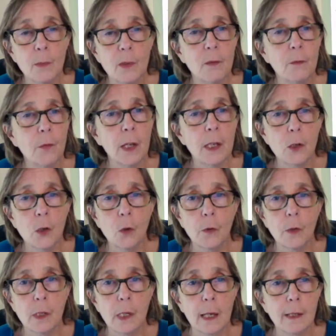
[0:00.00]
if they took the
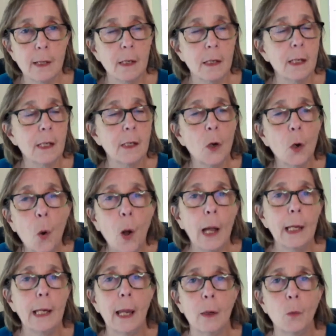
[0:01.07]
test and didn't quite
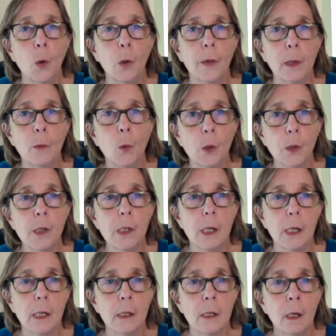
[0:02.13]
get what they
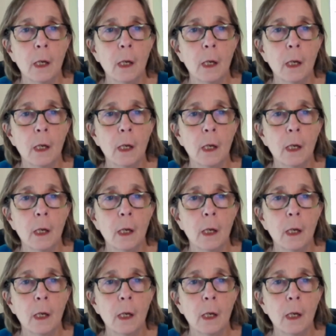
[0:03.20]
wanted,